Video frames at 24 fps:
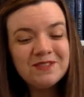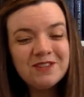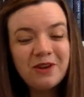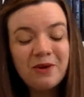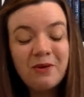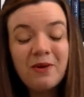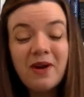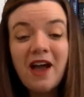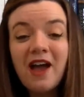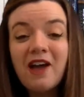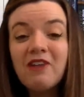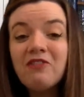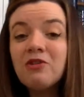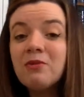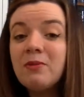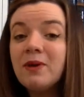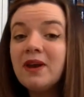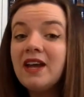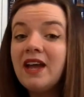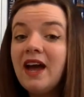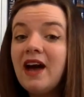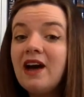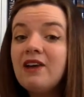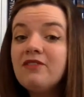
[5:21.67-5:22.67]
So,
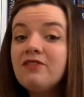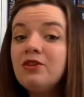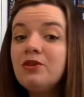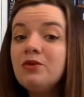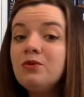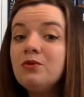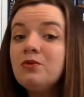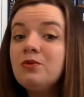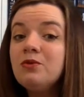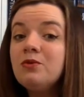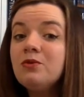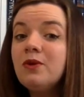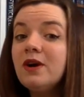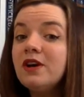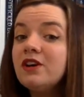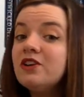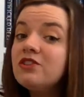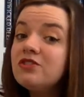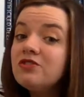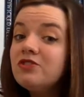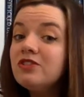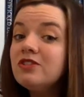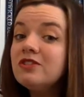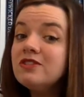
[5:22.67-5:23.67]
everybody have a
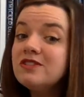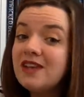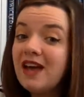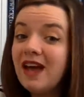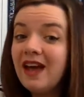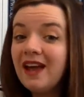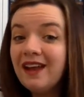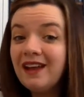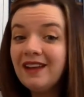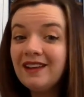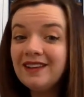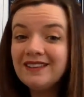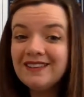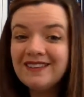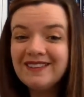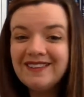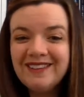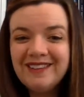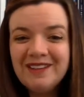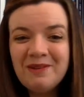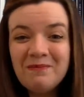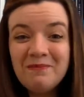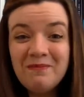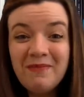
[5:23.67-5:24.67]
wonderful day.
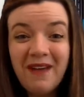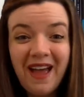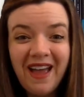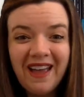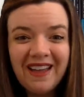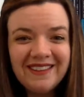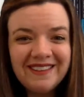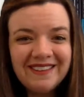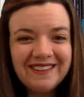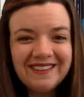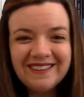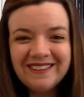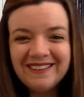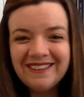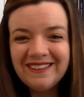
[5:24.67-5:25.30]
Bye.